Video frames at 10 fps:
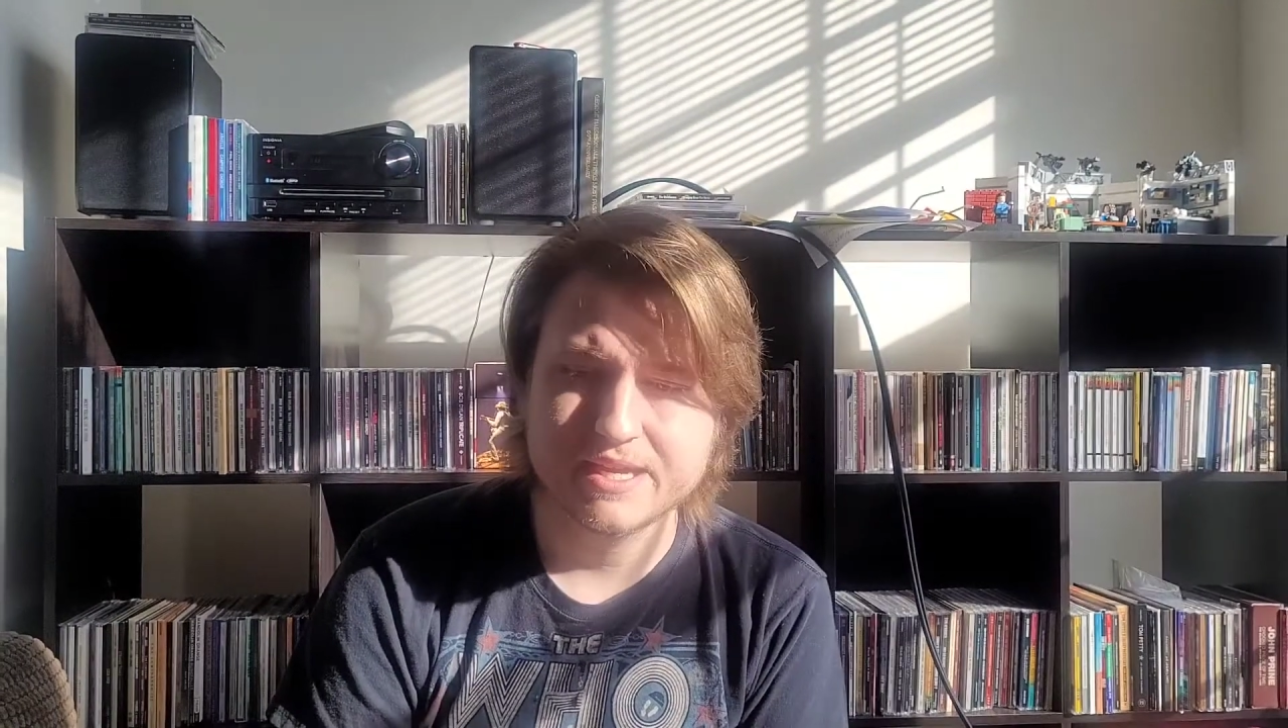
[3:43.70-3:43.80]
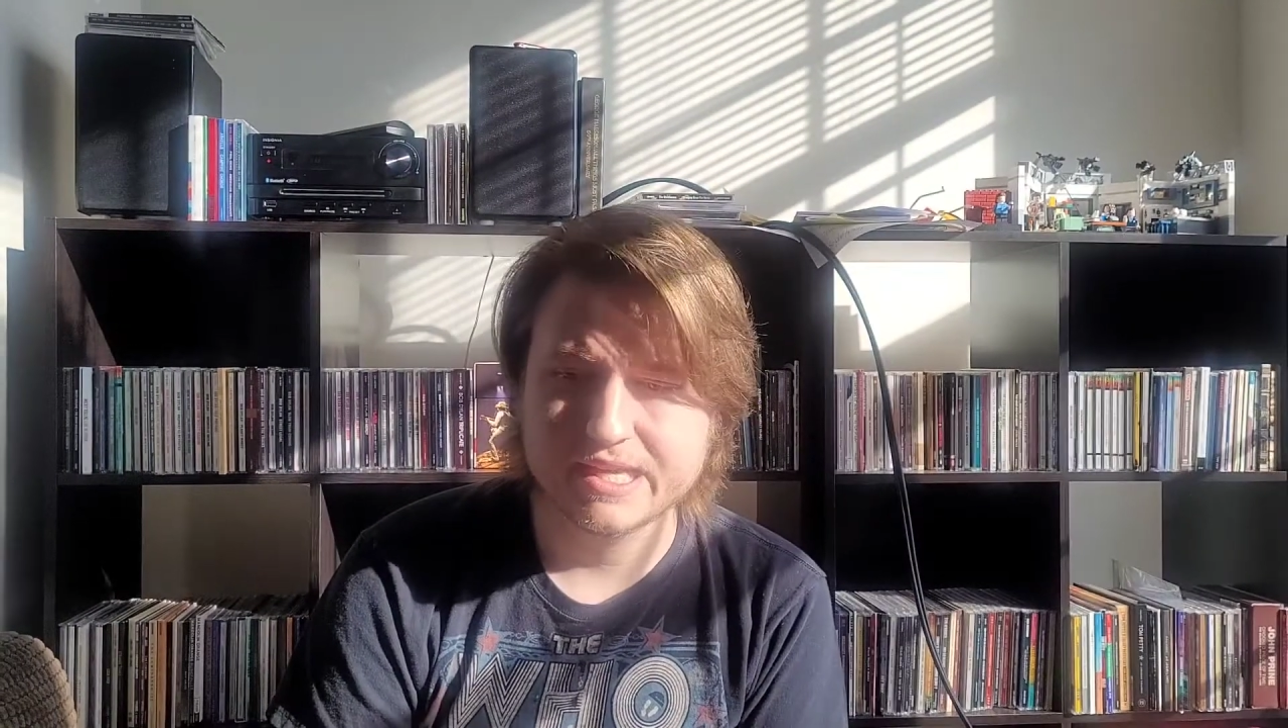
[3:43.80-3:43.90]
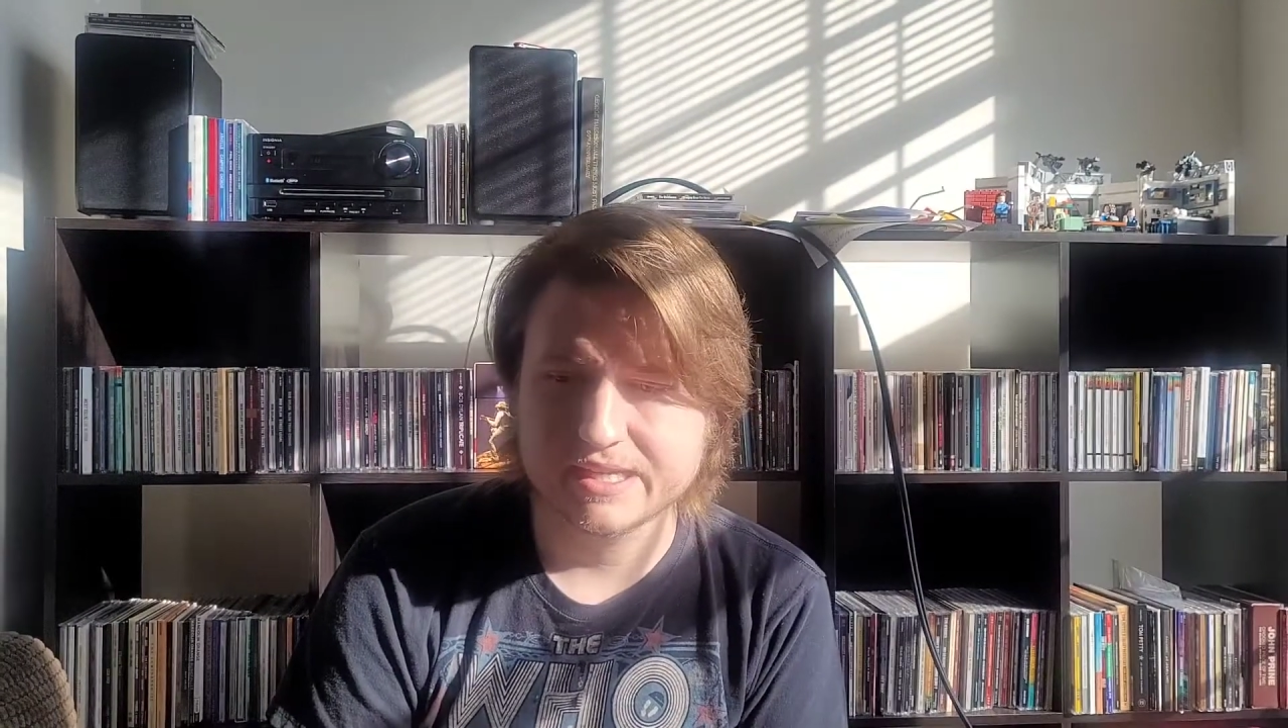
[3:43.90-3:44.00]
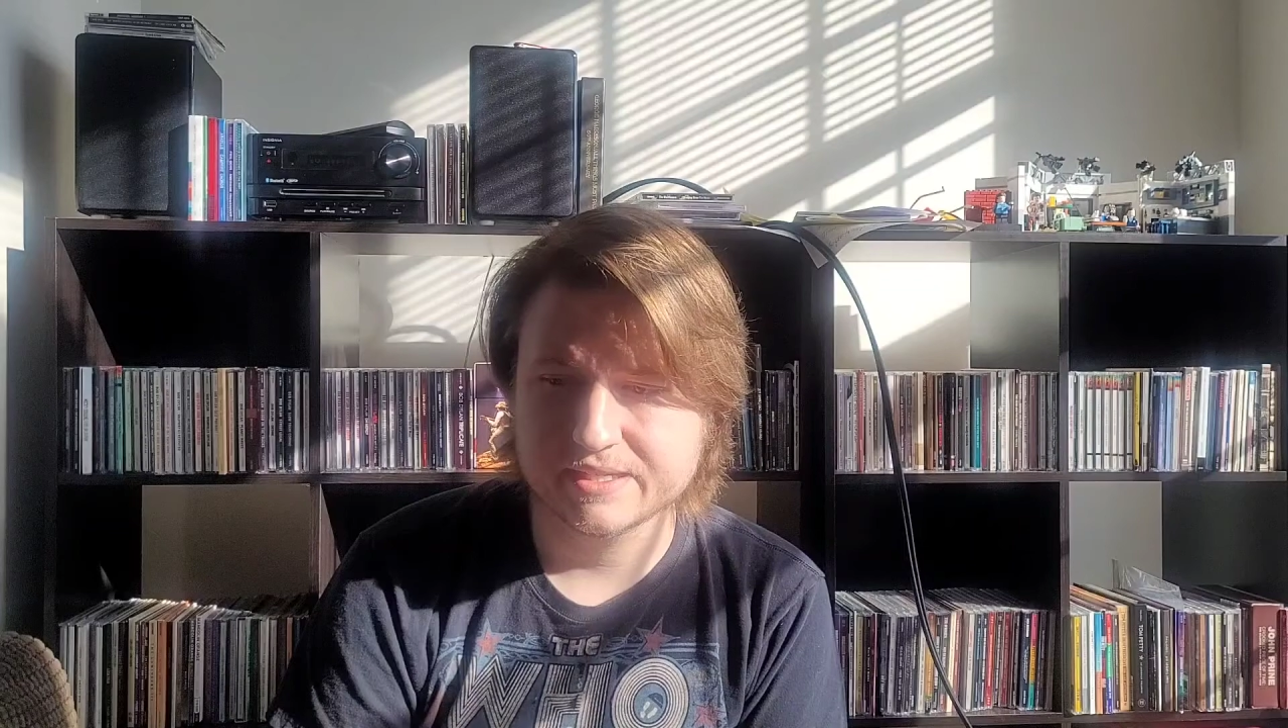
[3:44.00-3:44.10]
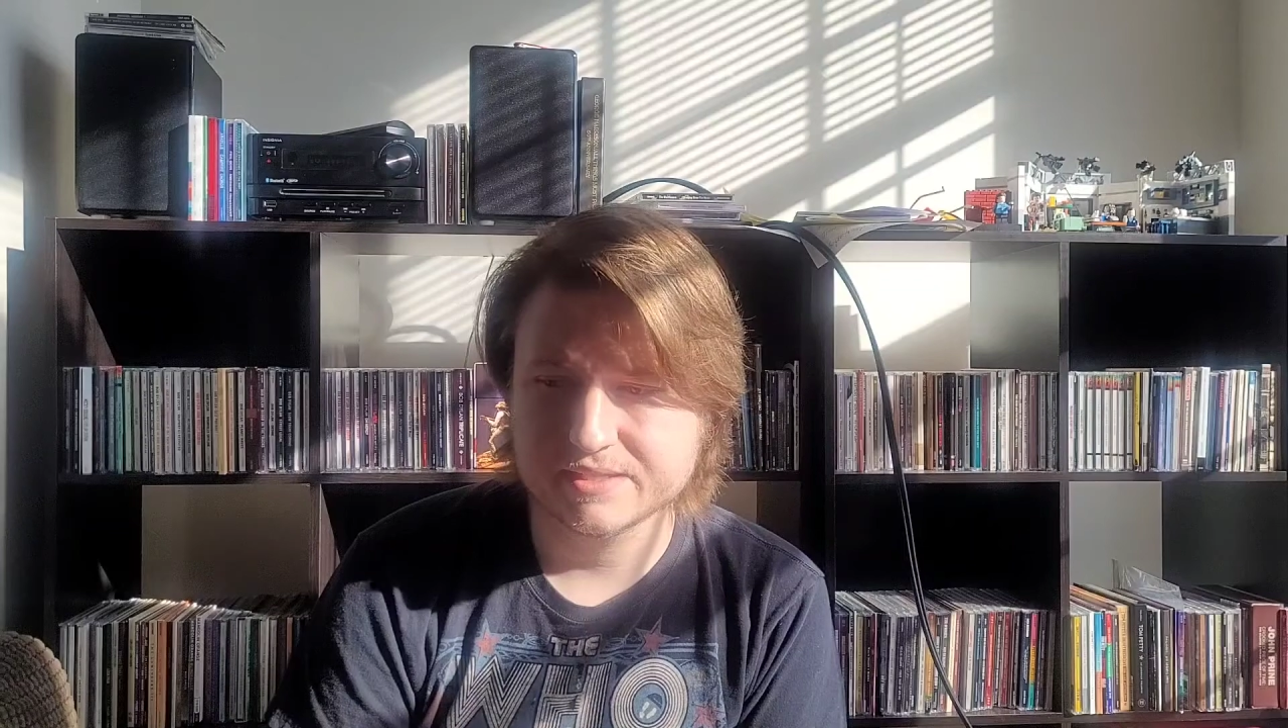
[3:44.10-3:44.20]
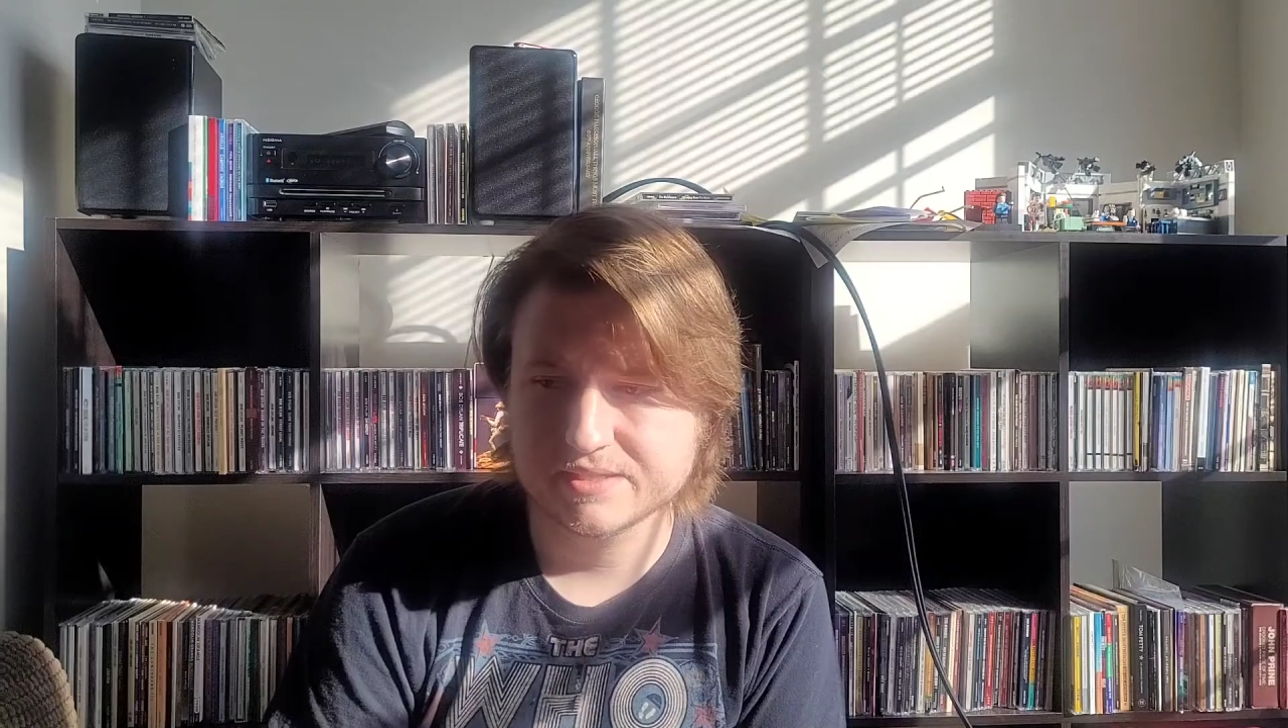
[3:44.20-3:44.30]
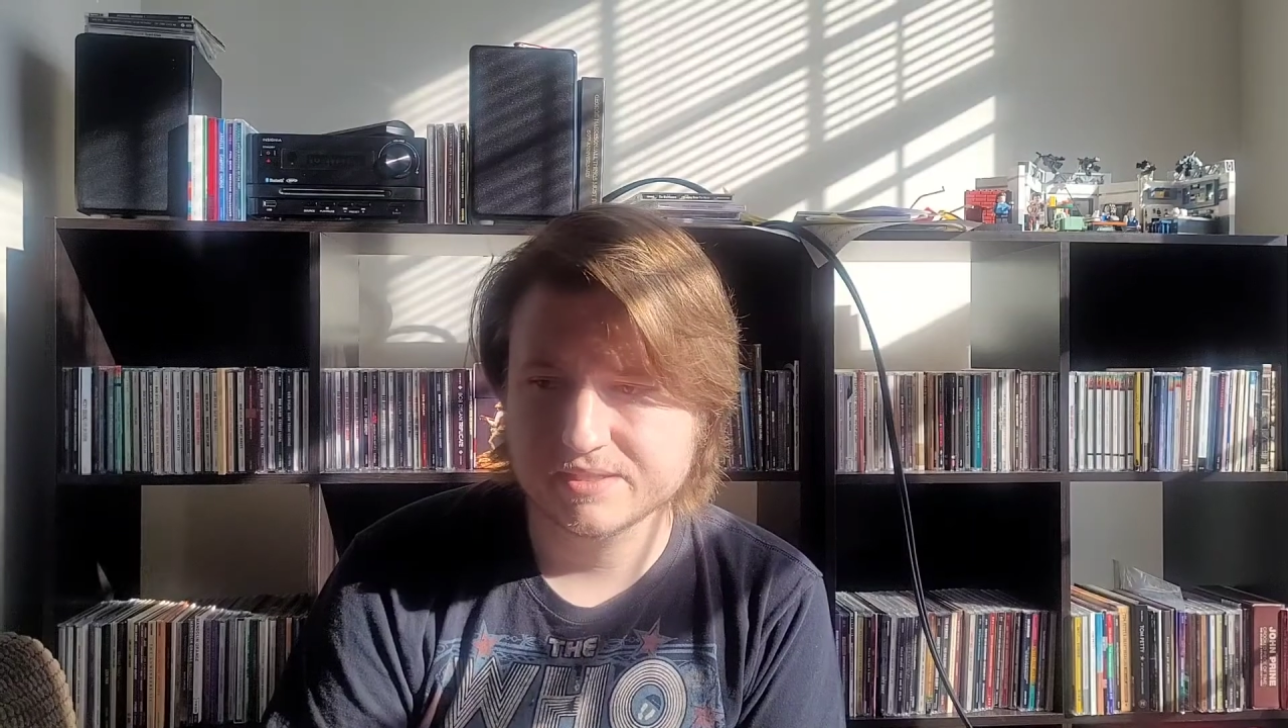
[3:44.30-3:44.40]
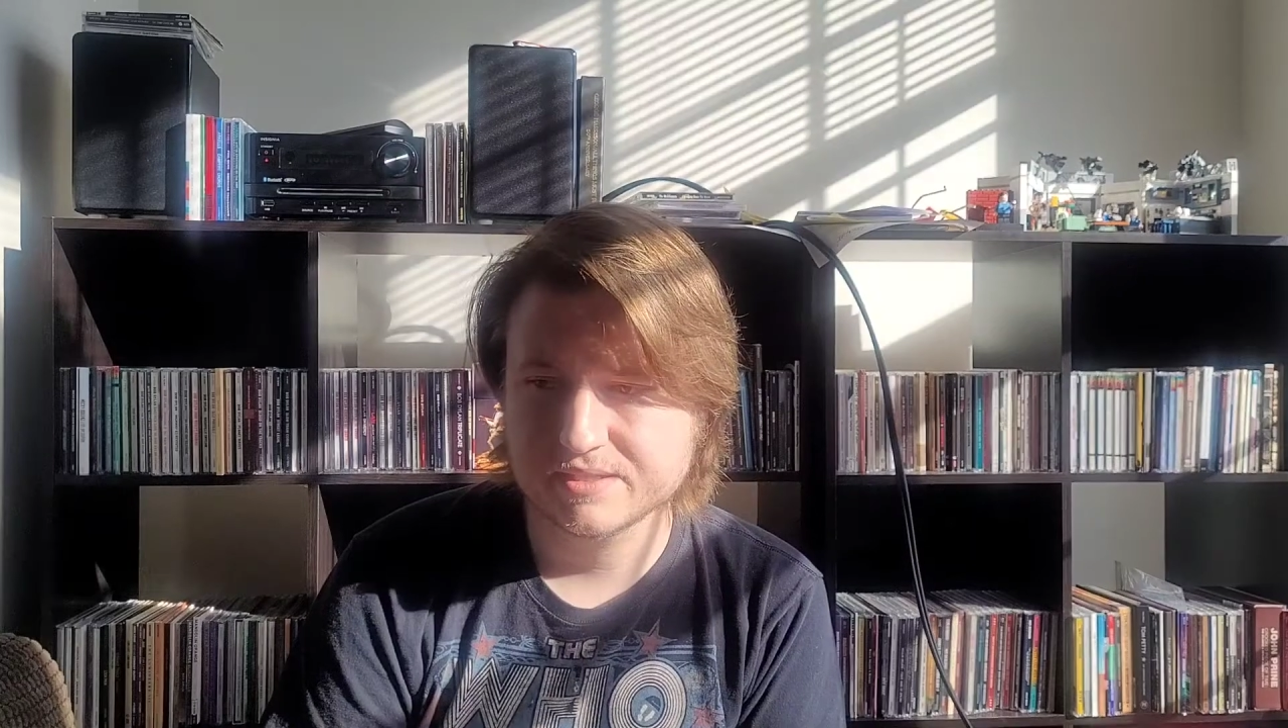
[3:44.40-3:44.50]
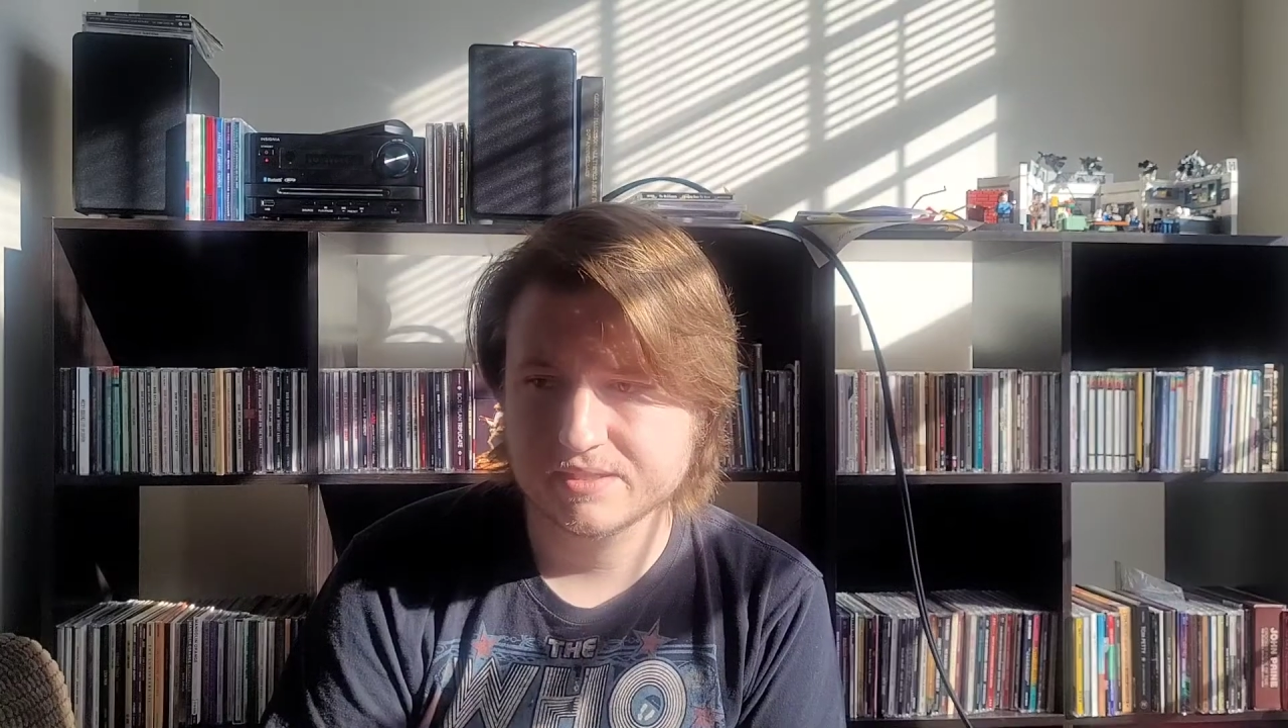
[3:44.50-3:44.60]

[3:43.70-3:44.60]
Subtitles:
and